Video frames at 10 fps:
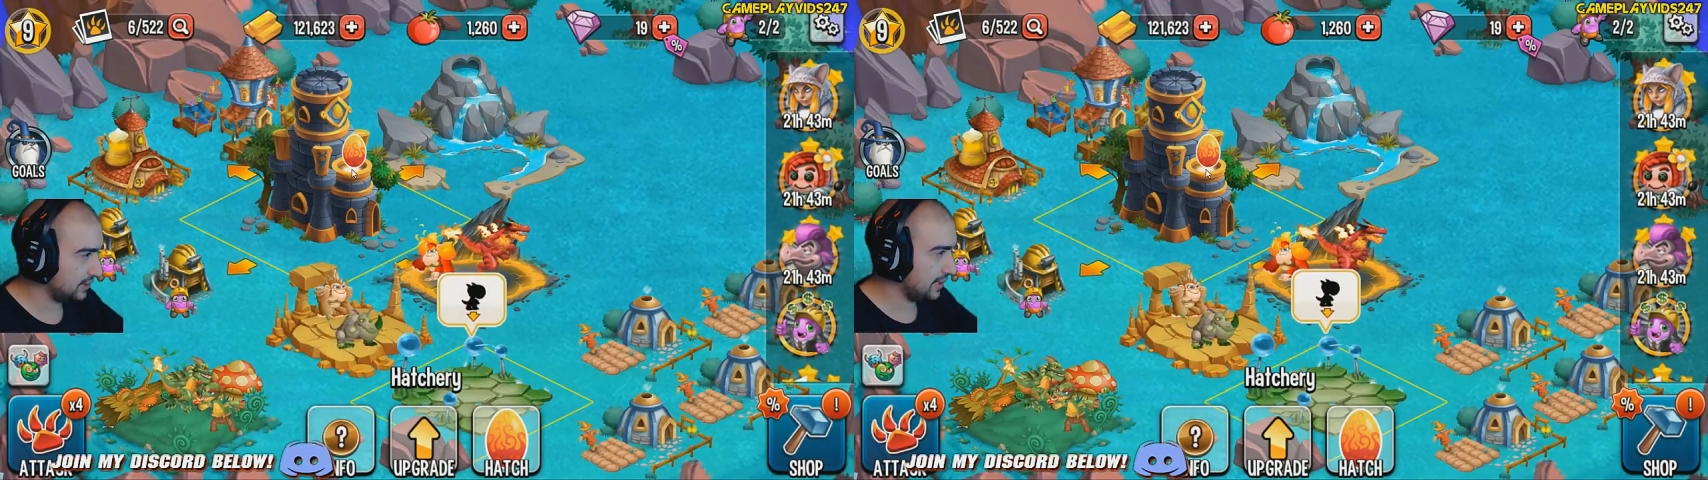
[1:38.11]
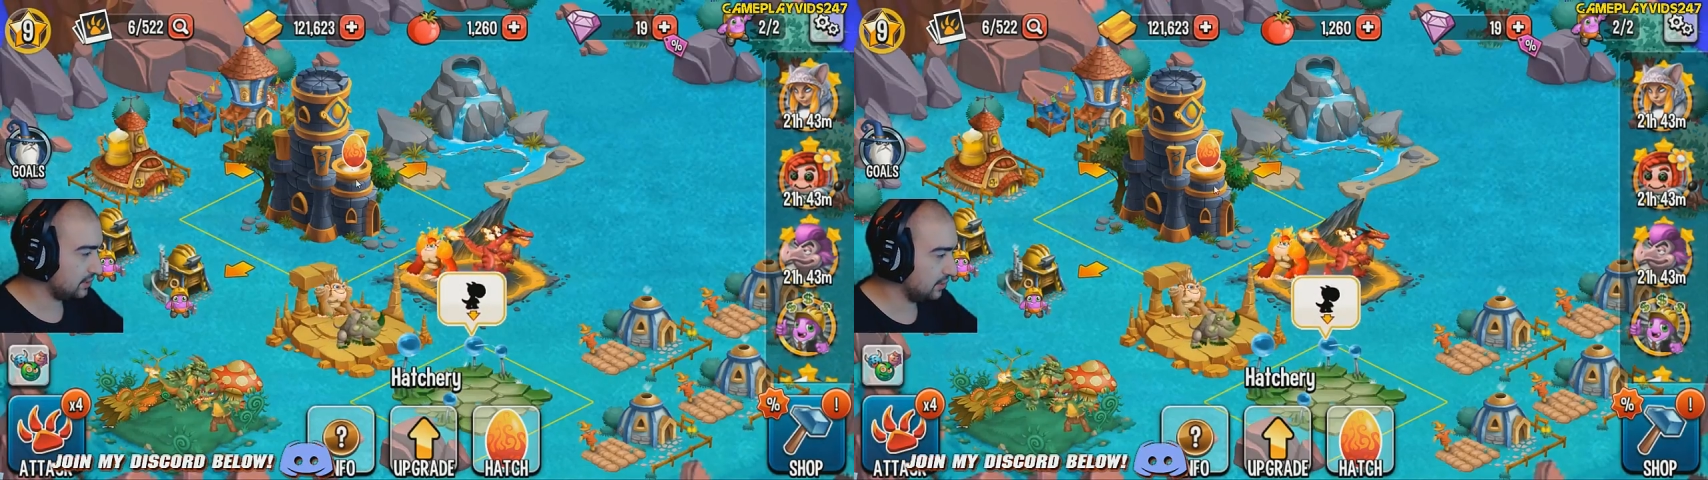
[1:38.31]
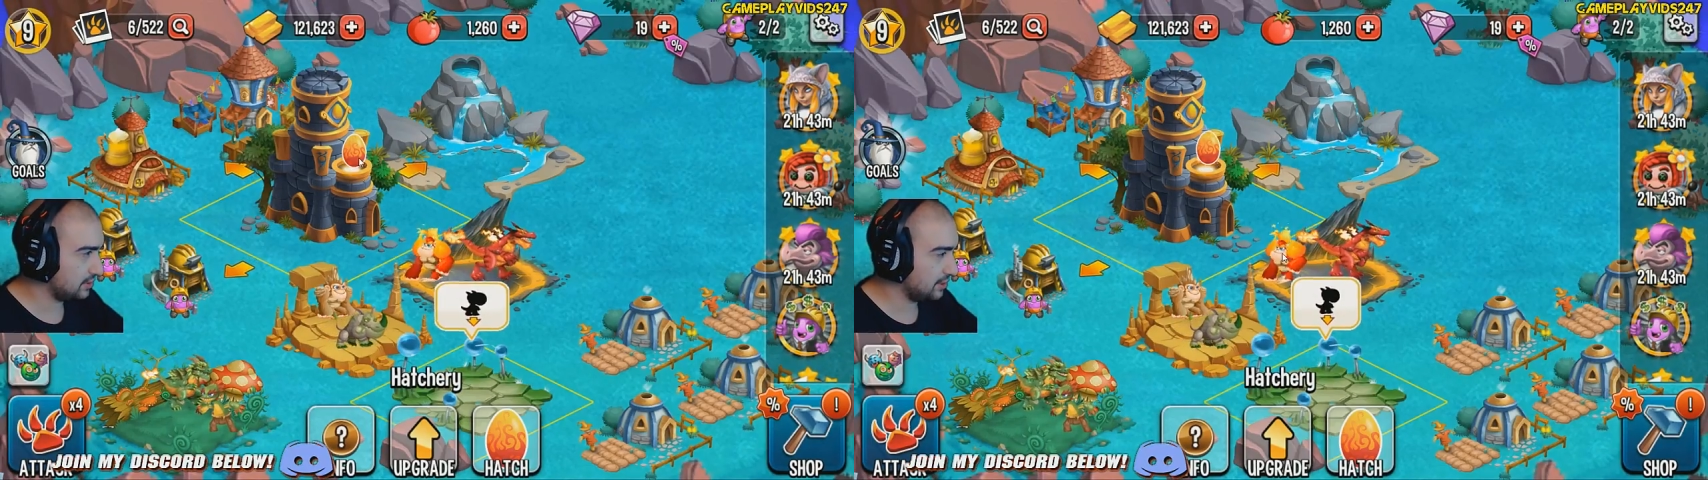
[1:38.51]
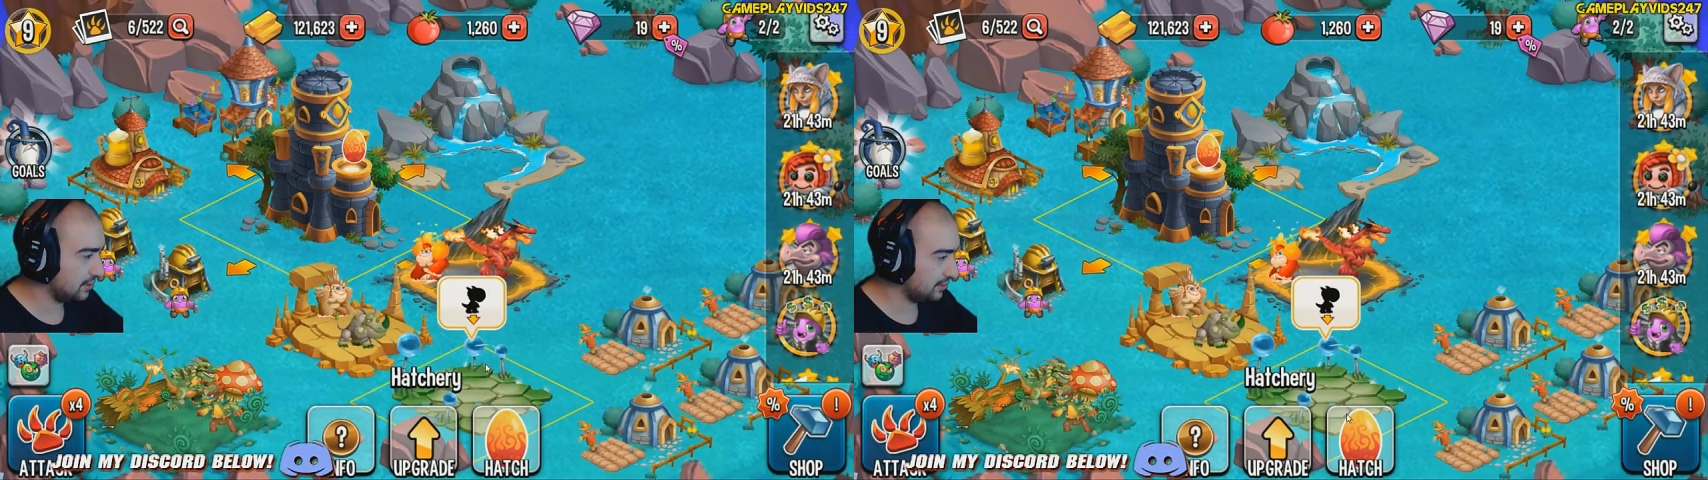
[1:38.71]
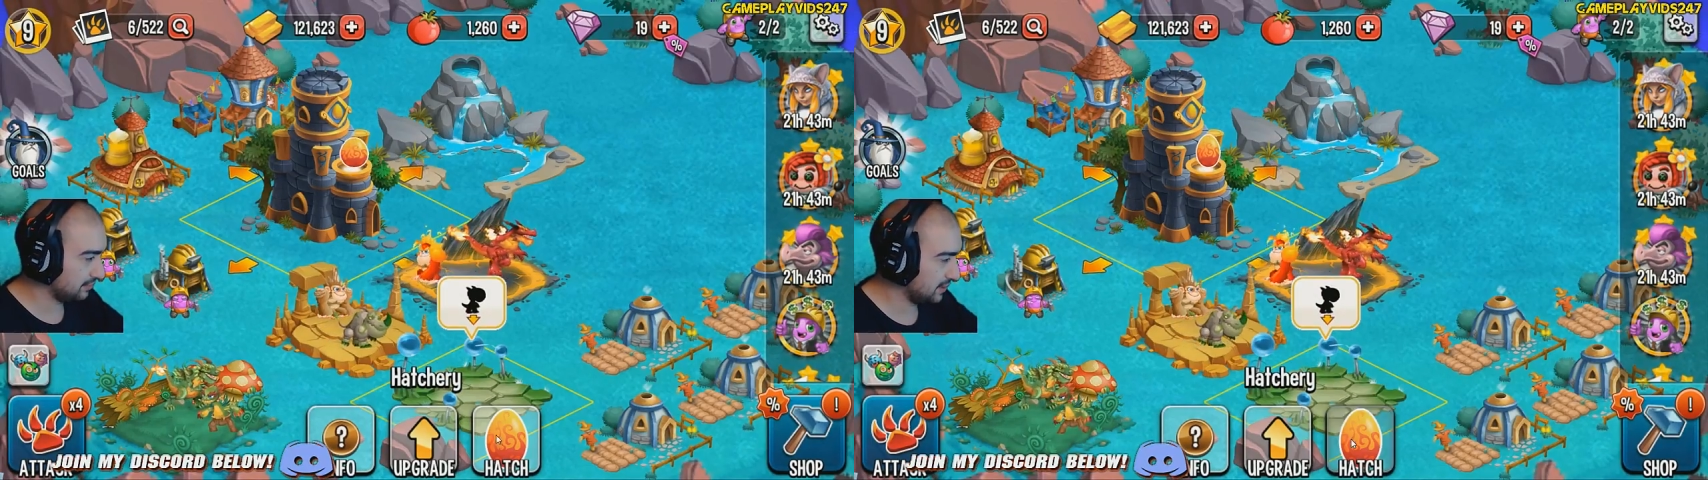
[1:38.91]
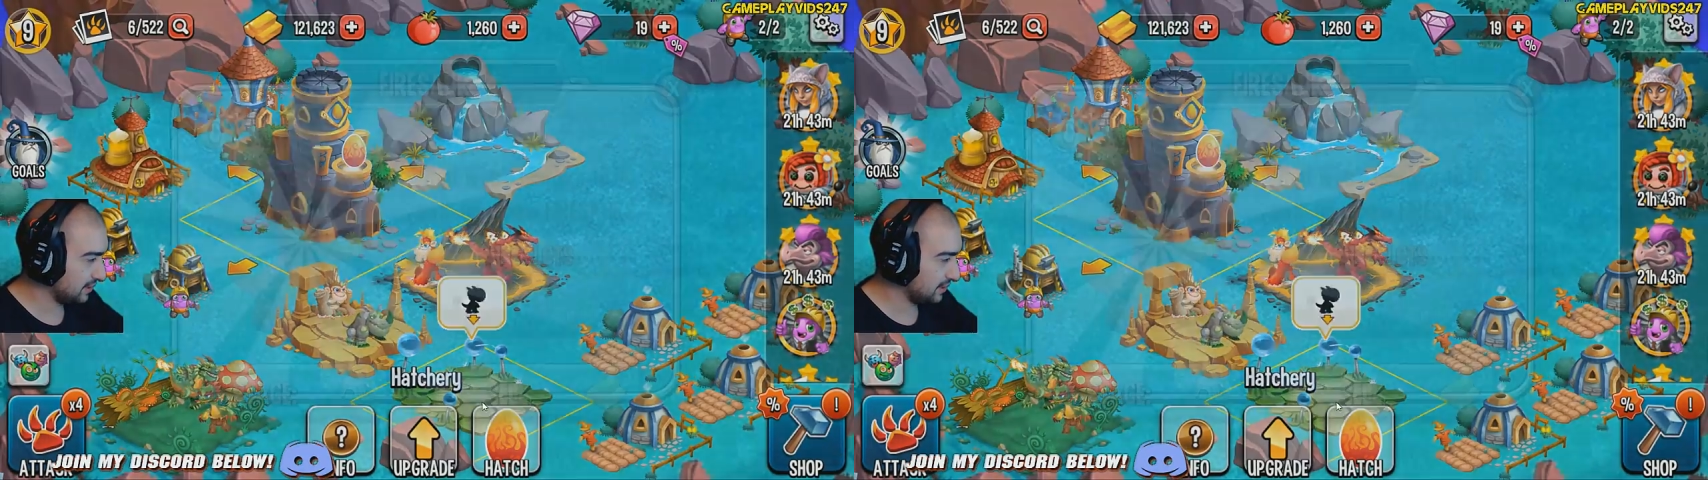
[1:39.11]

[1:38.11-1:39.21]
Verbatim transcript: Yeah, I do too.